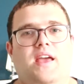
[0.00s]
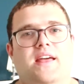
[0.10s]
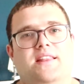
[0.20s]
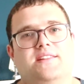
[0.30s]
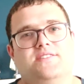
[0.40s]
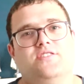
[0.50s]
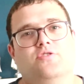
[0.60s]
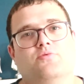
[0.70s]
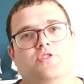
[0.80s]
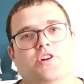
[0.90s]
And that's
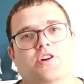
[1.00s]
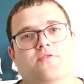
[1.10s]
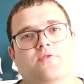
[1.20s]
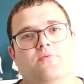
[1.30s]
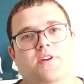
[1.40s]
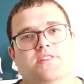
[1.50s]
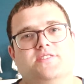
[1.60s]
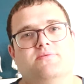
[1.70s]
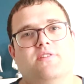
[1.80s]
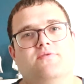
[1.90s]
not what Daredevil
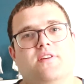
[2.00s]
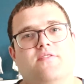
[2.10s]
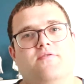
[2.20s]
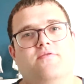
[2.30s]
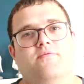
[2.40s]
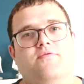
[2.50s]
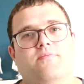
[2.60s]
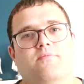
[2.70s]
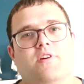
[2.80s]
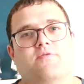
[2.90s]
is. One
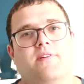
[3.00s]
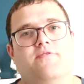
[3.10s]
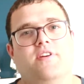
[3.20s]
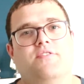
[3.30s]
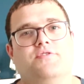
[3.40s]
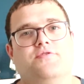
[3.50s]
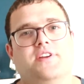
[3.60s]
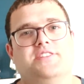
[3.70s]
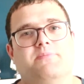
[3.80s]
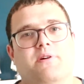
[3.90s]
of my favorite
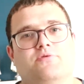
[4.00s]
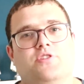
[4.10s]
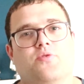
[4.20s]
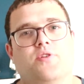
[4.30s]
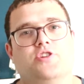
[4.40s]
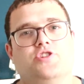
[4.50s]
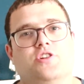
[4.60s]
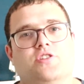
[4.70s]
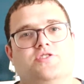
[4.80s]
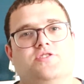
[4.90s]
things about the
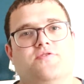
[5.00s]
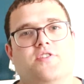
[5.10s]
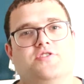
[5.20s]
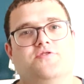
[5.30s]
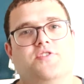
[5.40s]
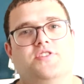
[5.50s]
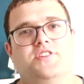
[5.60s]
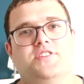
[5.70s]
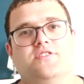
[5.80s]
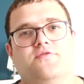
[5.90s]
original first three
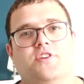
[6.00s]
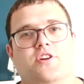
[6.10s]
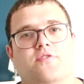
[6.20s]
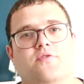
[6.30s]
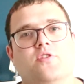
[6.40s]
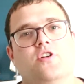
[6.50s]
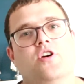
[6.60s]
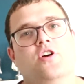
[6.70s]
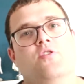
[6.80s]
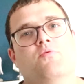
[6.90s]
seasons of Daredevil
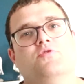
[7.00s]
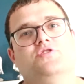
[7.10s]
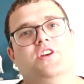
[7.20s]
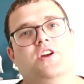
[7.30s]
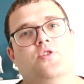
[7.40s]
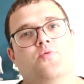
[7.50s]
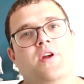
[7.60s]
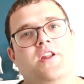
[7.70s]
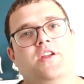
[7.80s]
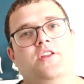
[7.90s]
was the
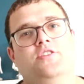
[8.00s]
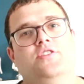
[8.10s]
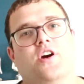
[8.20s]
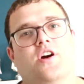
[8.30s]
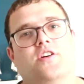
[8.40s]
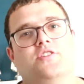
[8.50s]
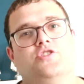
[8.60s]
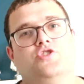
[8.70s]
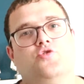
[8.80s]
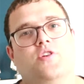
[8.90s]
gritty, dark,
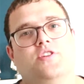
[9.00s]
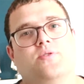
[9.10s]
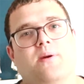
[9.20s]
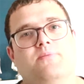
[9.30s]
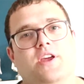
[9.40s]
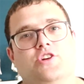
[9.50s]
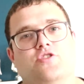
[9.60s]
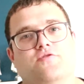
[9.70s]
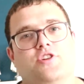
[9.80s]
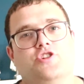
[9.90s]
street crime
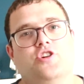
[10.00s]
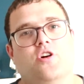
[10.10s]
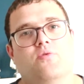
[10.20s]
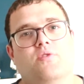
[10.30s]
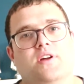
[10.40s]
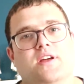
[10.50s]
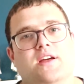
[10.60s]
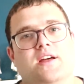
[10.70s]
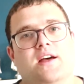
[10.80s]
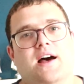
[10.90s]
nature of the show.
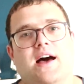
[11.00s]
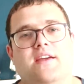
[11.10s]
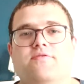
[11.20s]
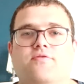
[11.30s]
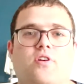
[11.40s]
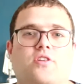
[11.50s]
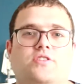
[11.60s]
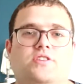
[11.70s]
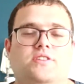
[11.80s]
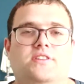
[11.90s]
I
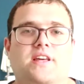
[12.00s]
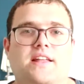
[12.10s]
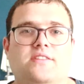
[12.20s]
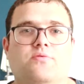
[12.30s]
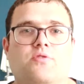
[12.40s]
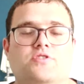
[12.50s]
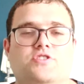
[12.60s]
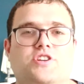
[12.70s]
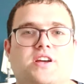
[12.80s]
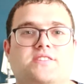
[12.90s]
thought that
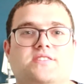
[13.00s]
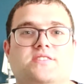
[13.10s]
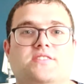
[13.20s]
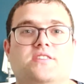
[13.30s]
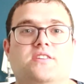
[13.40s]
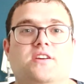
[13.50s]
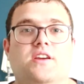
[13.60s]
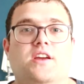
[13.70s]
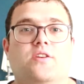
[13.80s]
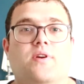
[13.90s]
was just
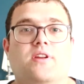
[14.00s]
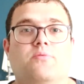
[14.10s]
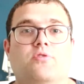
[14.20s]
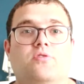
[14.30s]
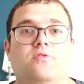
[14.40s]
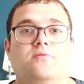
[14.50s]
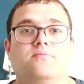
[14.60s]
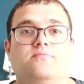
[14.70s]
incredible.